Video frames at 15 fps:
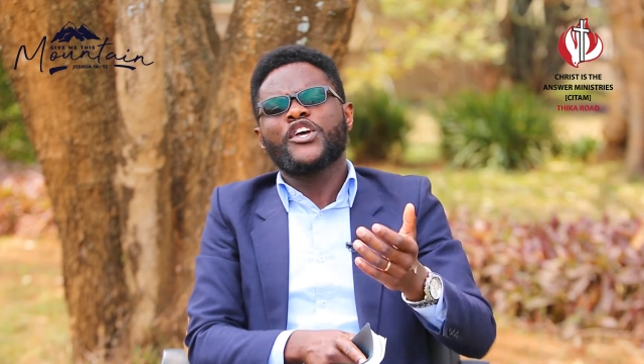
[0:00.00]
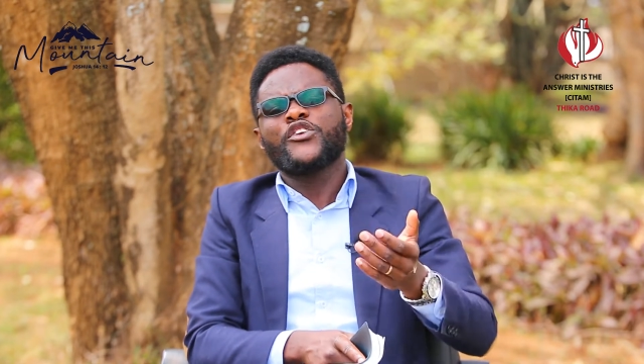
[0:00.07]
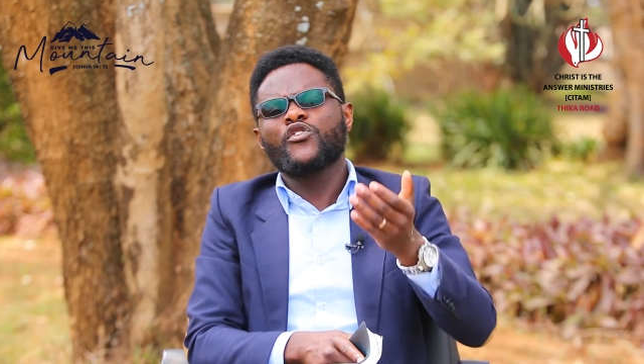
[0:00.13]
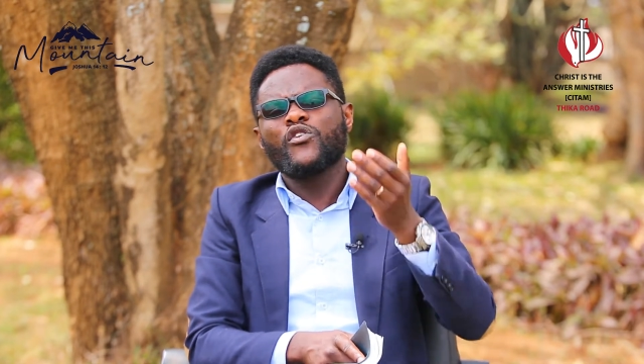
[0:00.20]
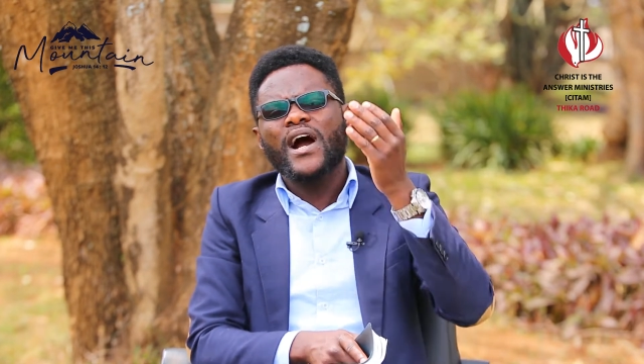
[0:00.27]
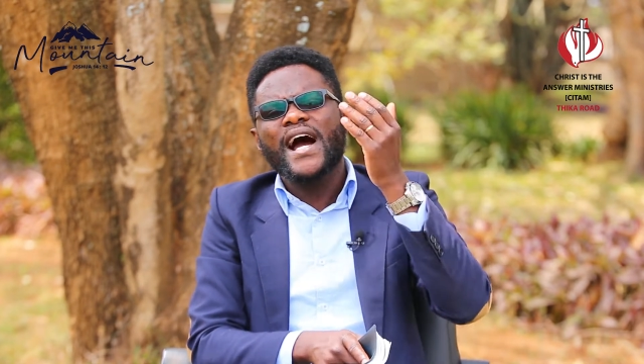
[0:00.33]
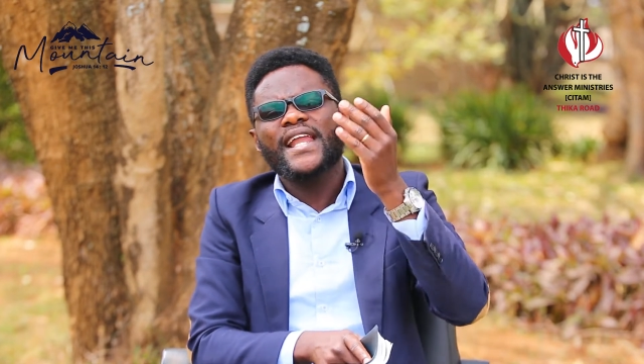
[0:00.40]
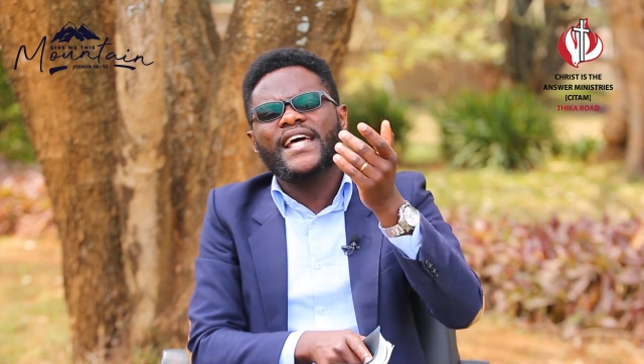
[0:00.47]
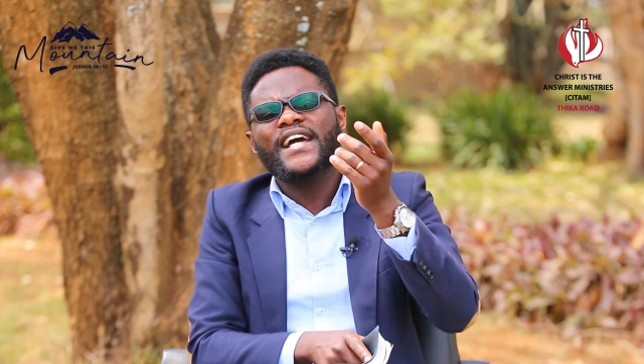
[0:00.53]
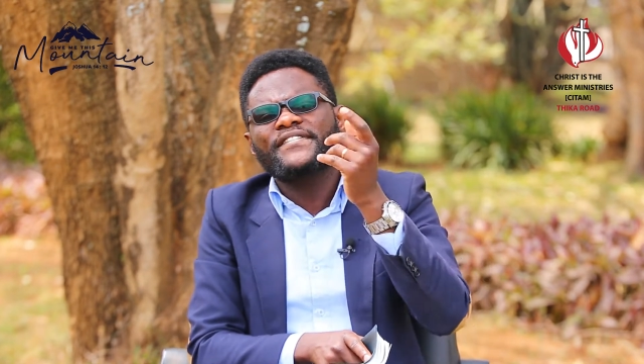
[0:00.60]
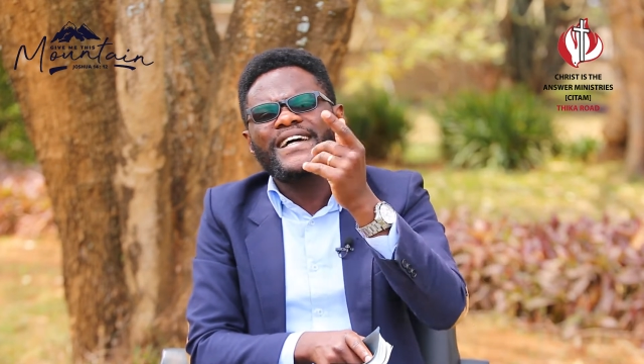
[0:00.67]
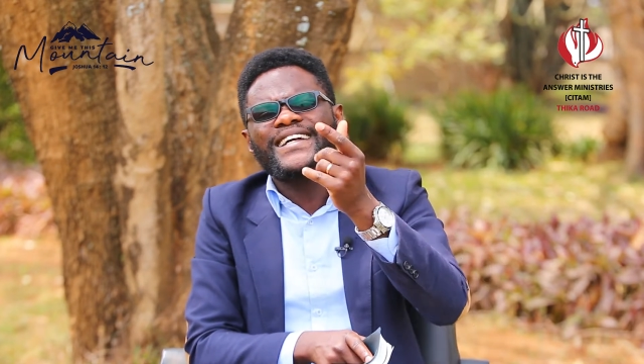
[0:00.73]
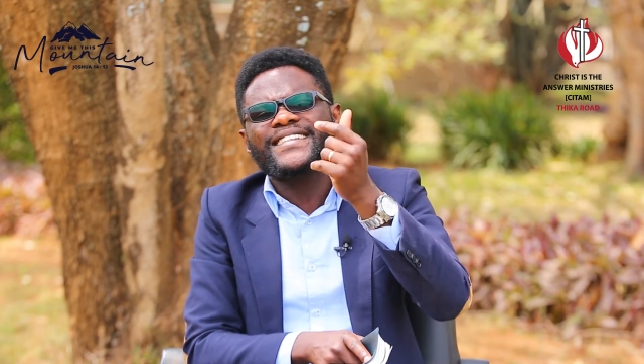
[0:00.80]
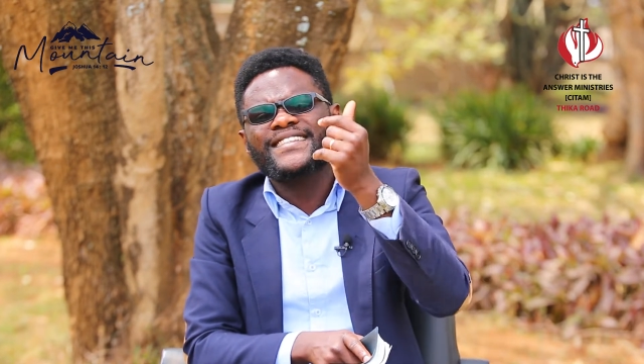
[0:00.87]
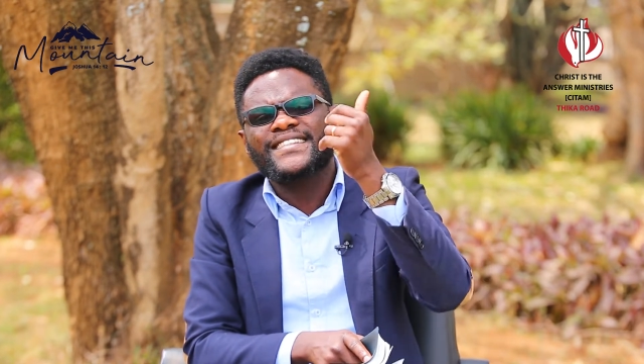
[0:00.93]
You are like
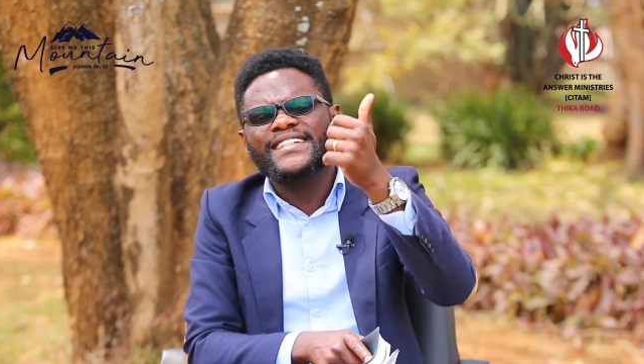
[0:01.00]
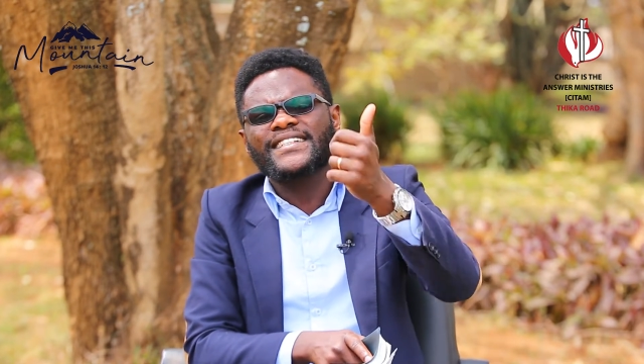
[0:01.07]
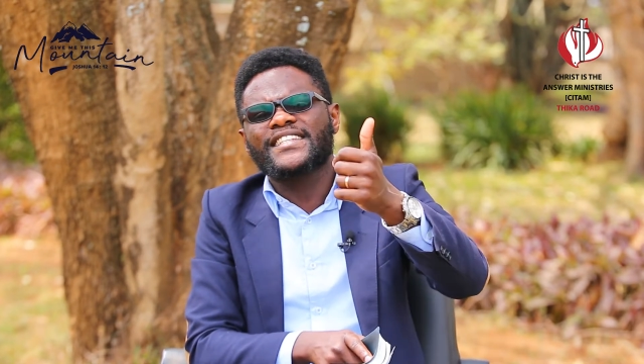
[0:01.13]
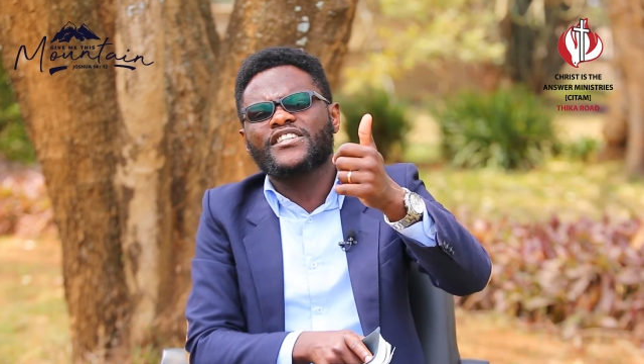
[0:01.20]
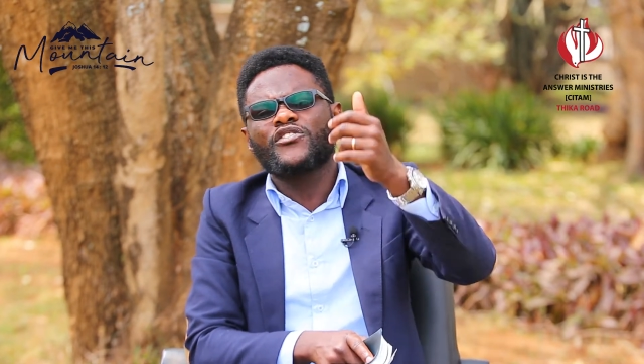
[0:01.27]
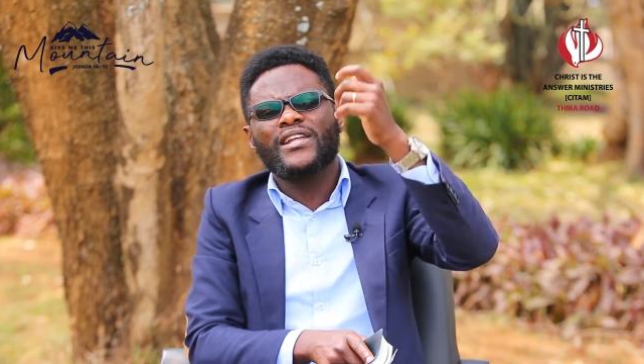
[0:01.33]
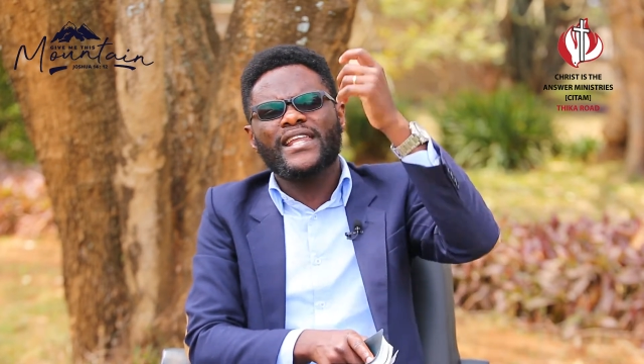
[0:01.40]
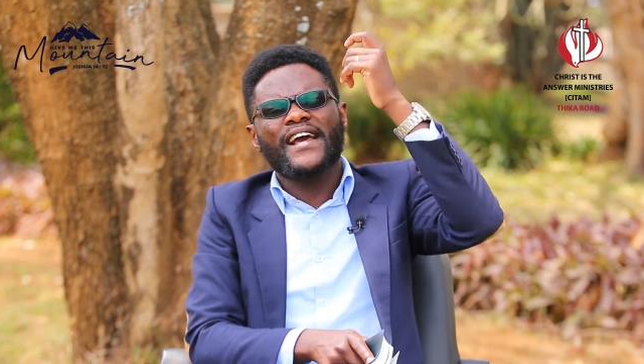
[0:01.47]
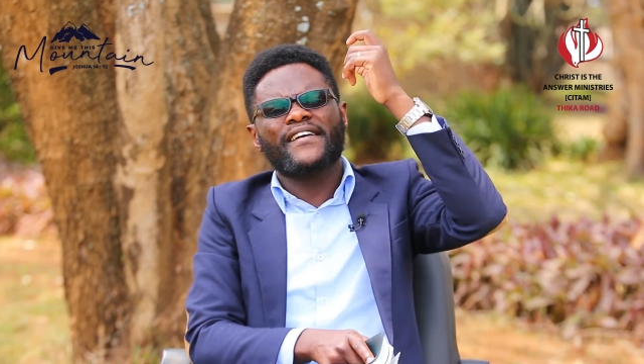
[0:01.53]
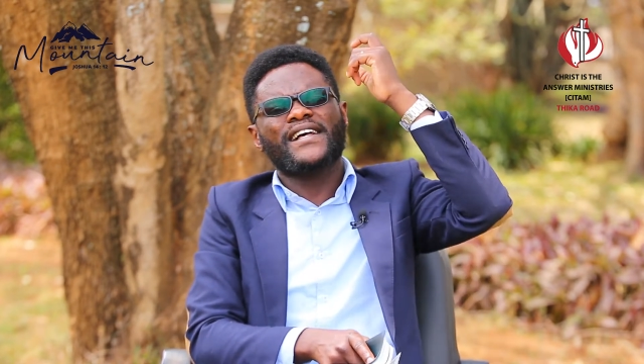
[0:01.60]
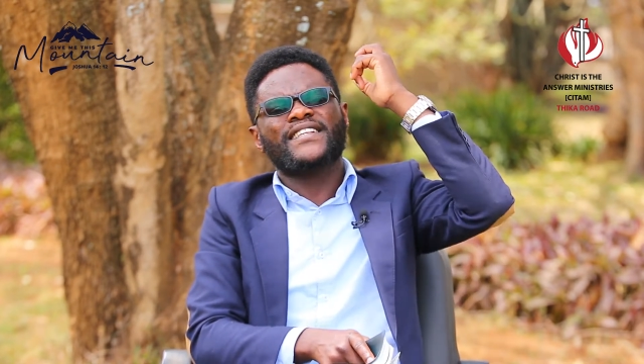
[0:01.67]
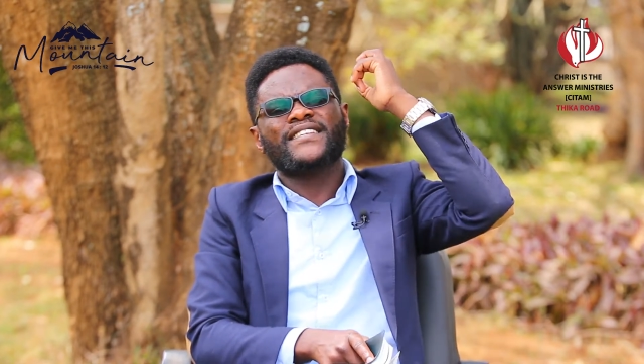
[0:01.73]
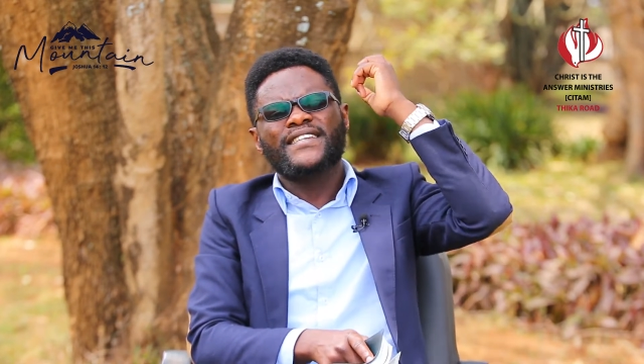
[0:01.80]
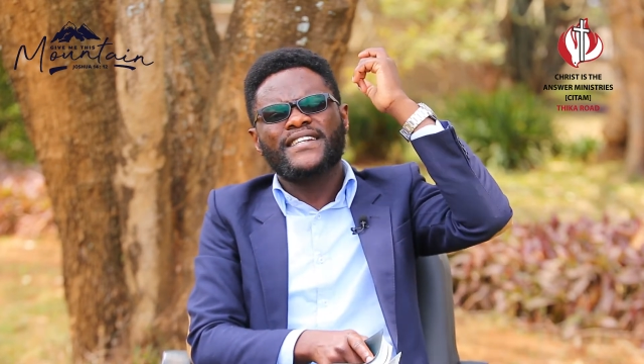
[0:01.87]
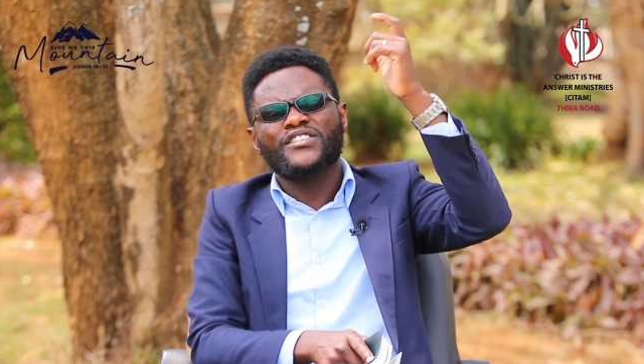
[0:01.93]
that city. You're like
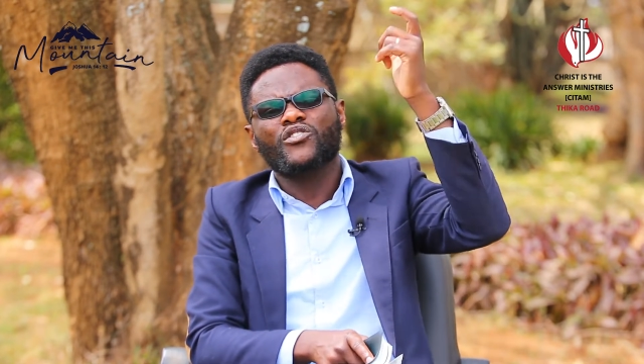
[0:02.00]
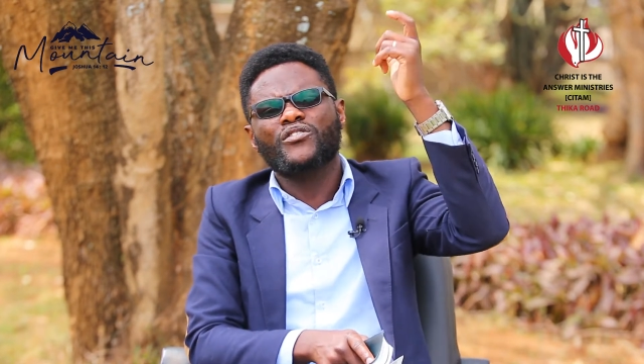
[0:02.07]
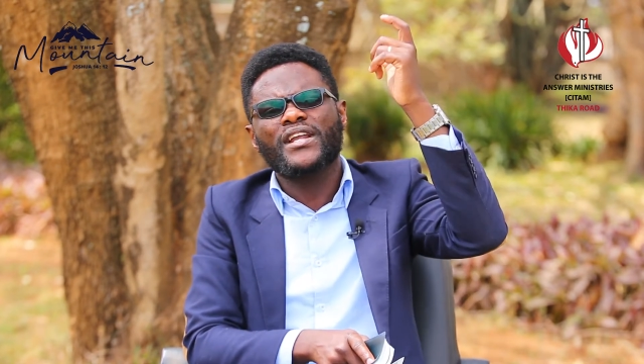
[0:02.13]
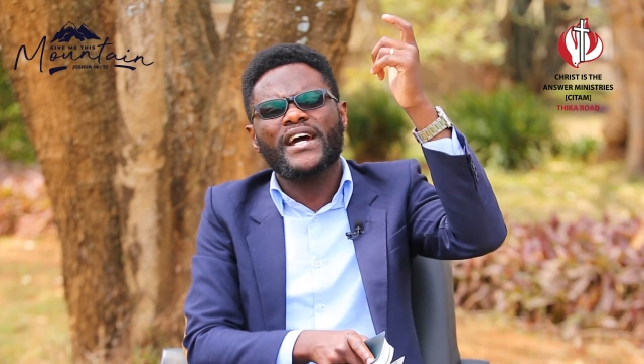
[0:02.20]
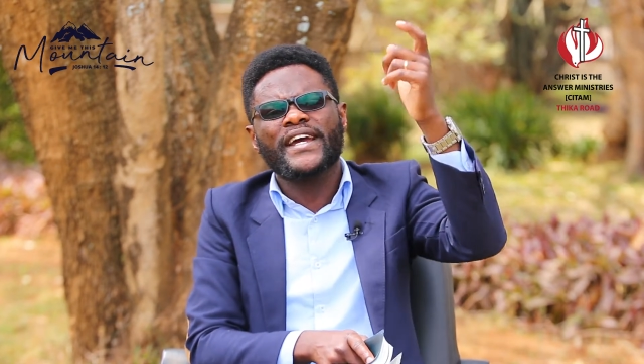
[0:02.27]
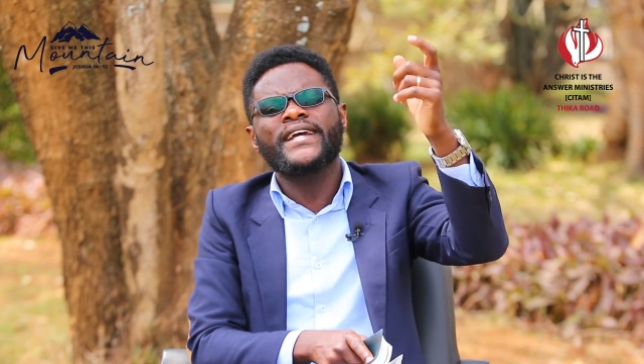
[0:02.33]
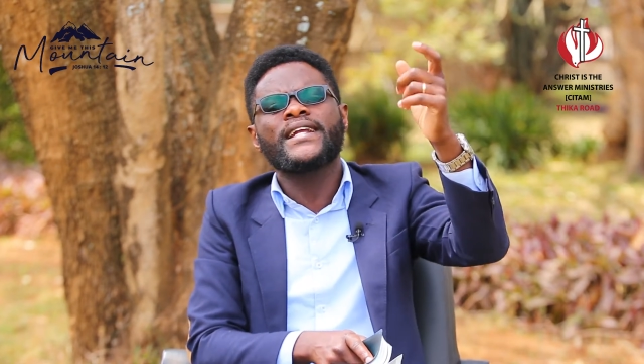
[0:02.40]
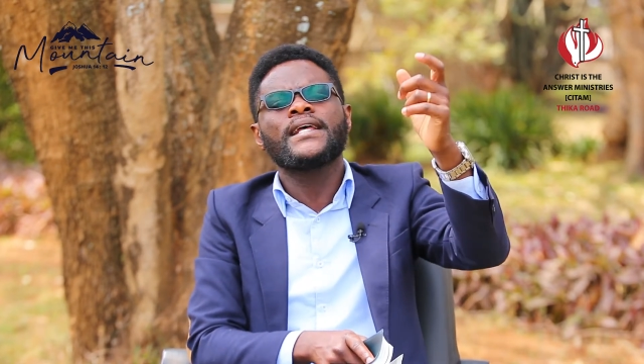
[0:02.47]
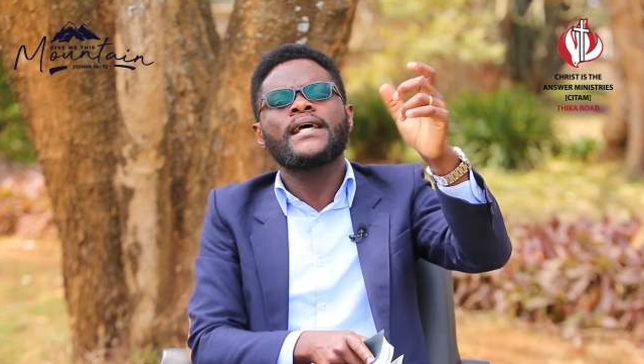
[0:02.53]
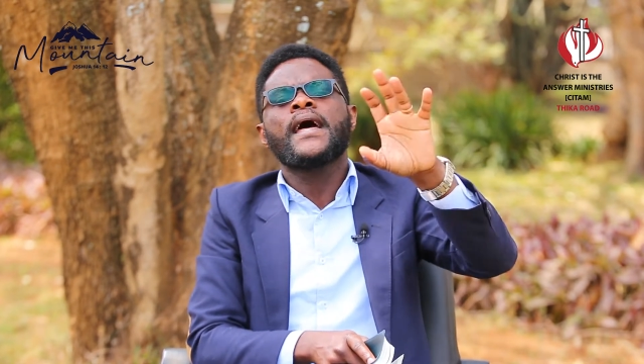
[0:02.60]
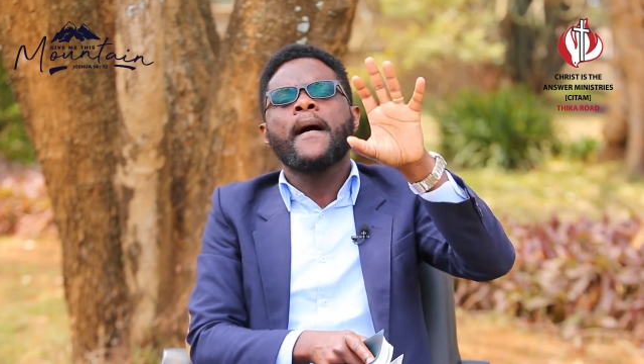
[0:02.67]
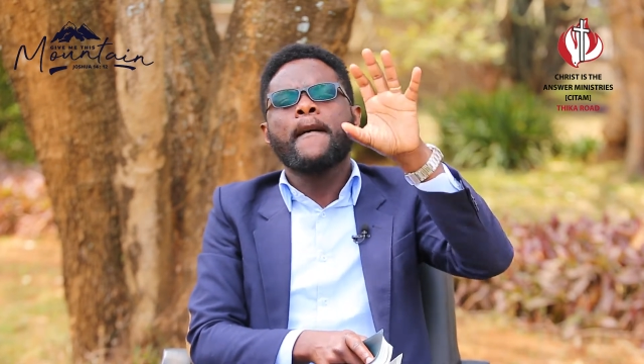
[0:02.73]
a city on a hill.